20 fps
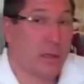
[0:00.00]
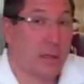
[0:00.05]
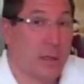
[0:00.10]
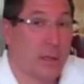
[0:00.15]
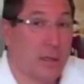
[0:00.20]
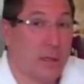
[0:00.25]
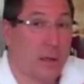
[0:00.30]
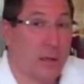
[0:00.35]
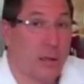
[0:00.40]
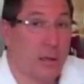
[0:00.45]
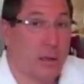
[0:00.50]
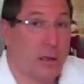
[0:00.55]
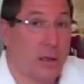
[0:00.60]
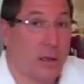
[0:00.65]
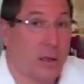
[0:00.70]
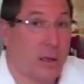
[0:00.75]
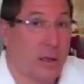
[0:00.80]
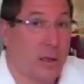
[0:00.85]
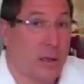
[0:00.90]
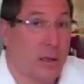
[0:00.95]

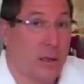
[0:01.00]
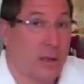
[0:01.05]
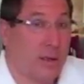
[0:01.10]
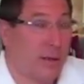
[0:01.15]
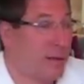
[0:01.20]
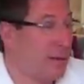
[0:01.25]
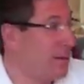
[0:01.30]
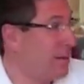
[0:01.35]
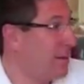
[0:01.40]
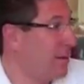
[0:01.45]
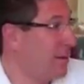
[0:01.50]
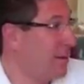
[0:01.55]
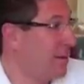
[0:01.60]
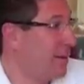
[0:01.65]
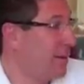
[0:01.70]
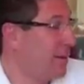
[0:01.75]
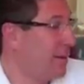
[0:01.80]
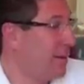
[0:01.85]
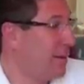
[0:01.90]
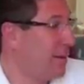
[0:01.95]

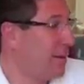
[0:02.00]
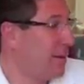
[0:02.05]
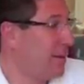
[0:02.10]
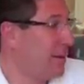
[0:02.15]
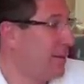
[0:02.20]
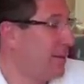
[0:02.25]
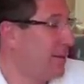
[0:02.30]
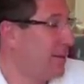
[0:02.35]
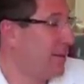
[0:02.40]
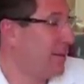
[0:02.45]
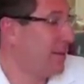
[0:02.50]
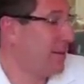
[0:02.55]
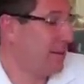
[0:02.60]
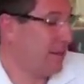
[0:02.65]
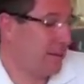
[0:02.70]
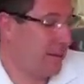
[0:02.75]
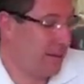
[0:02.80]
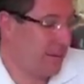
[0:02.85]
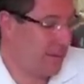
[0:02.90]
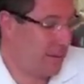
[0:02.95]

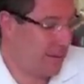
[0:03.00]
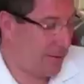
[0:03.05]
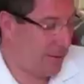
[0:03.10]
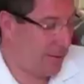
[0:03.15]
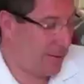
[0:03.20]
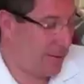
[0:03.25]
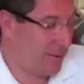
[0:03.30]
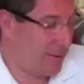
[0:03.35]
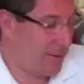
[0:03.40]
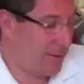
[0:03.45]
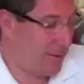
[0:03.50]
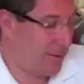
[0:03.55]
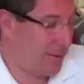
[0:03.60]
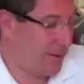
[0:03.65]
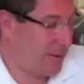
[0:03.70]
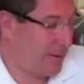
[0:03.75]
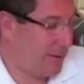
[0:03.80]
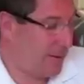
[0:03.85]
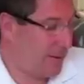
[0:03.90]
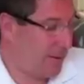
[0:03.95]

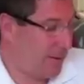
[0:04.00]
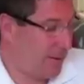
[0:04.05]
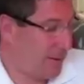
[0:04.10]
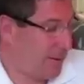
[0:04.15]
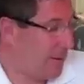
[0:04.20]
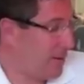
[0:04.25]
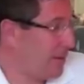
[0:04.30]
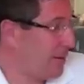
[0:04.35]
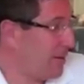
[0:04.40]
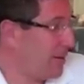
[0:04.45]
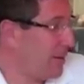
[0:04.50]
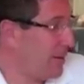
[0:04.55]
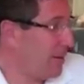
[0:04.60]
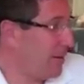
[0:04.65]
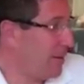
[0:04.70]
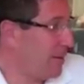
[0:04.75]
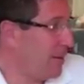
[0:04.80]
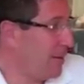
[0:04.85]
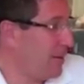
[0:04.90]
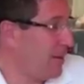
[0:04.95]

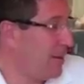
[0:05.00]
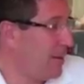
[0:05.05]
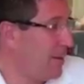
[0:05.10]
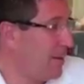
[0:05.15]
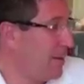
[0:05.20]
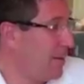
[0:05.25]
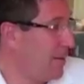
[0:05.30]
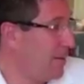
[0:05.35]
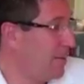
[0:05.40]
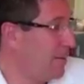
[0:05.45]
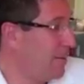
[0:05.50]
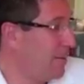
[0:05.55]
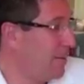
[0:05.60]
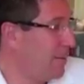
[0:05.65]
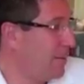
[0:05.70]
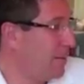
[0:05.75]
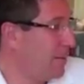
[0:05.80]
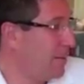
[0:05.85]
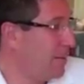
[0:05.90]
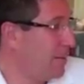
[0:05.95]

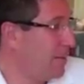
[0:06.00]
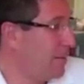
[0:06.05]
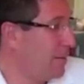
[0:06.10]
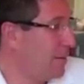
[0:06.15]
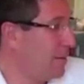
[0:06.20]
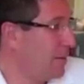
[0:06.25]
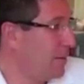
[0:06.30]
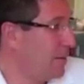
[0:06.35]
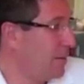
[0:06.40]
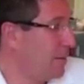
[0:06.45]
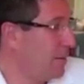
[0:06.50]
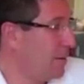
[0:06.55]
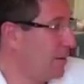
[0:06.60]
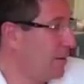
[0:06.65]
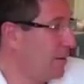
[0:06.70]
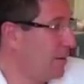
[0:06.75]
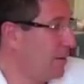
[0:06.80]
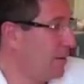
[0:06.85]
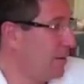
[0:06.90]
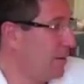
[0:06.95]

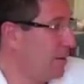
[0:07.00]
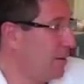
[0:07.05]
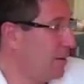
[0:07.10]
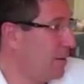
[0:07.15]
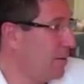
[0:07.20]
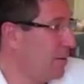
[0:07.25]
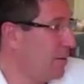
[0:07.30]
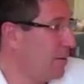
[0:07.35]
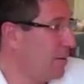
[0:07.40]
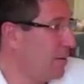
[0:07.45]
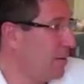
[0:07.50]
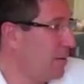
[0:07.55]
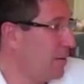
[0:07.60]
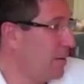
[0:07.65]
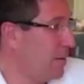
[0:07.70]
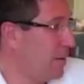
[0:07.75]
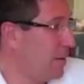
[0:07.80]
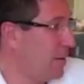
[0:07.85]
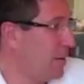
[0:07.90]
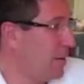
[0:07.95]
The person shown says nothing.